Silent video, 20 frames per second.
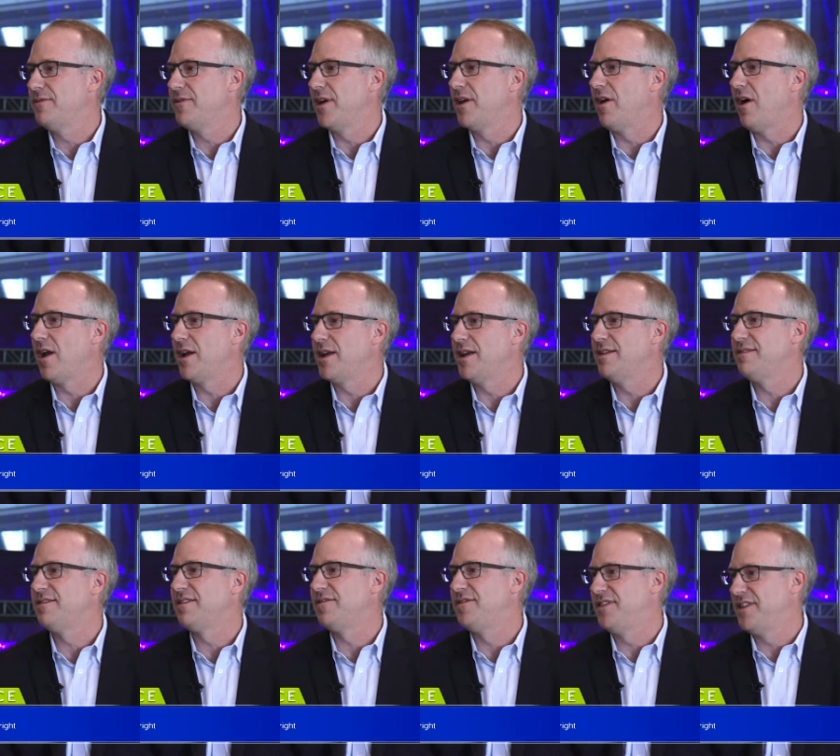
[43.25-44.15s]
an
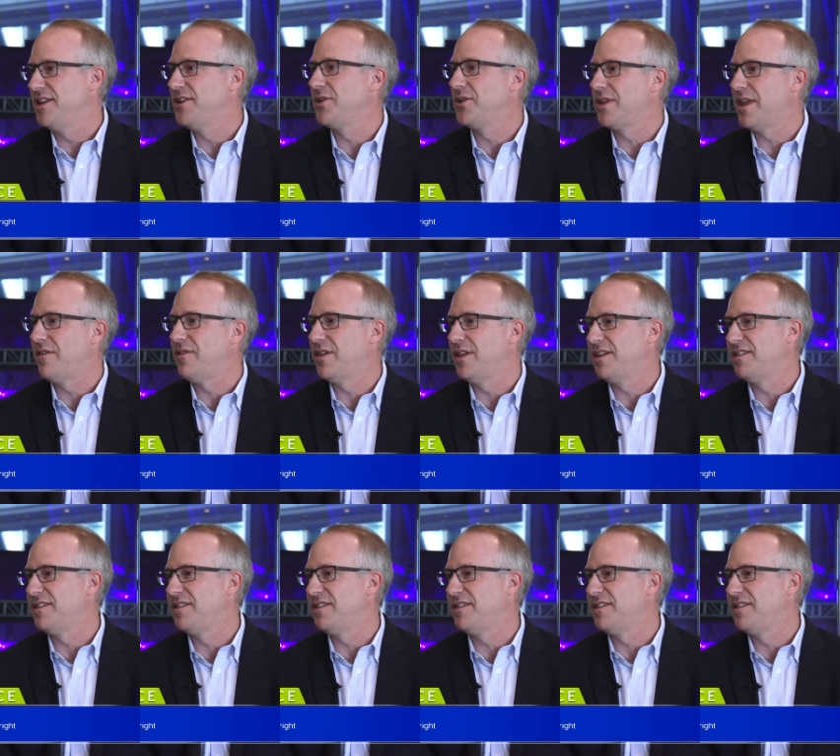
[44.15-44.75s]
audience of senior level